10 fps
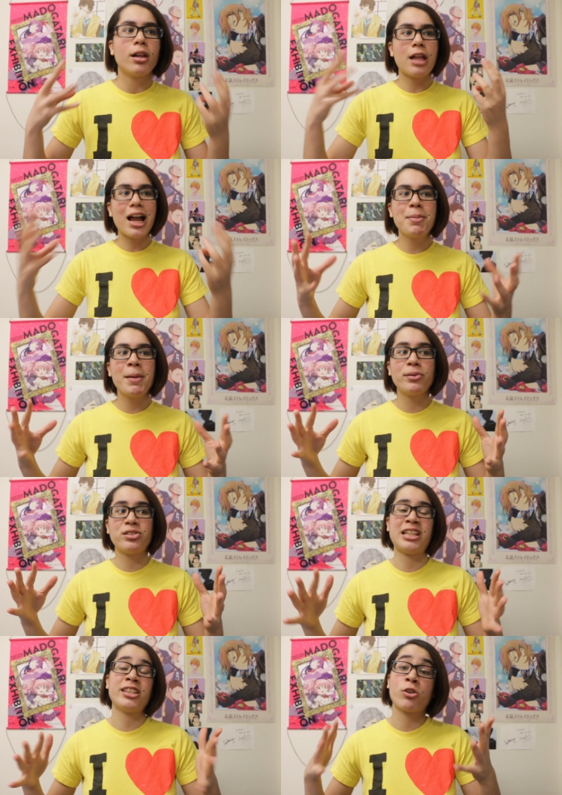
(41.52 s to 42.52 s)
a lot of people
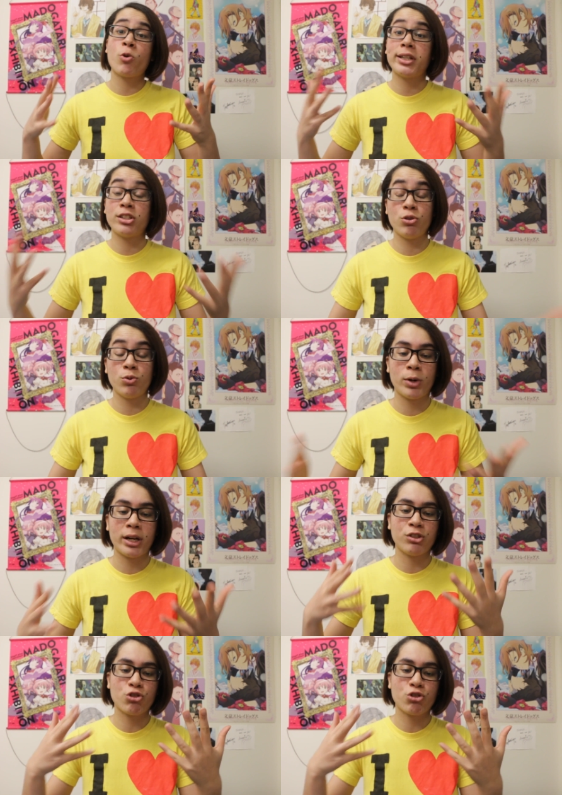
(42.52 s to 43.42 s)
said that they're going to uh,